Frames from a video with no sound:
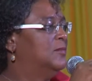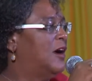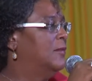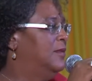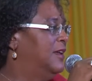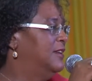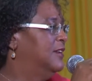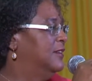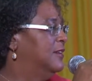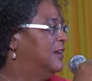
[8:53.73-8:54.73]

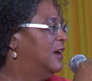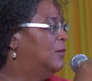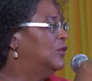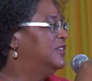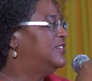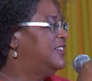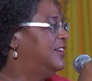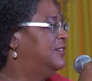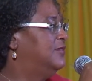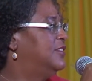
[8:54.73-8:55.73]
Barbadian about the
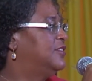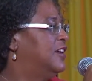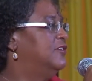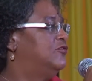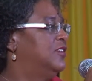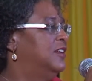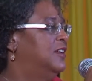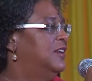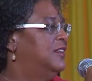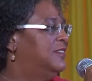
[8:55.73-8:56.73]
state of this country.
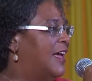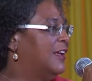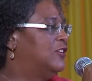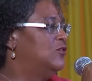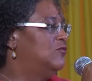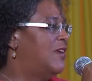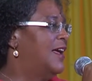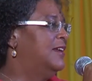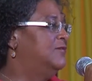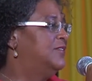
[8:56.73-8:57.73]
Thank you,
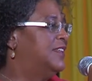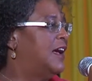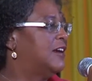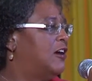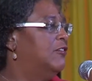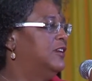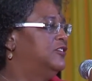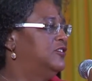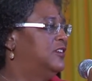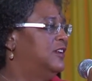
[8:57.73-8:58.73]
Ryan, for that
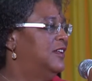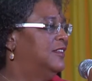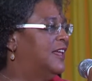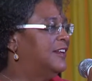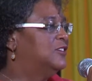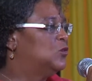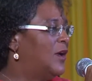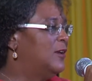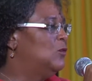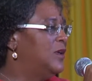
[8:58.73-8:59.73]
courage. That is
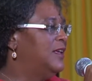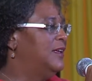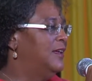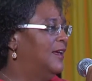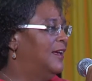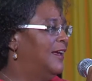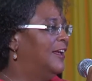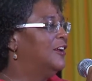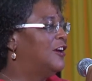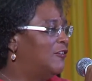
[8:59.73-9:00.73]
why we
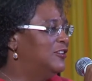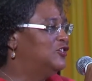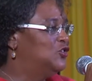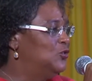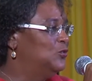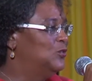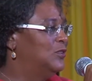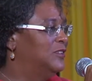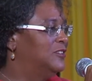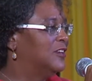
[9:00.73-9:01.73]
encouraged you
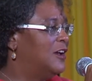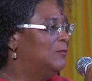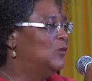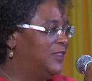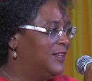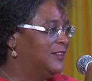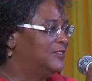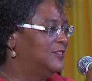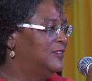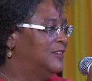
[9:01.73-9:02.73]
to come with
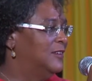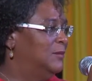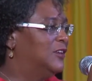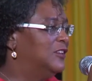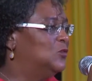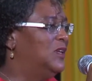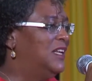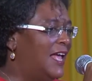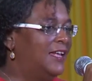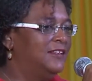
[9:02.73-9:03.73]
us, because we
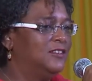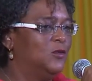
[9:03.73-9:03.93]
liked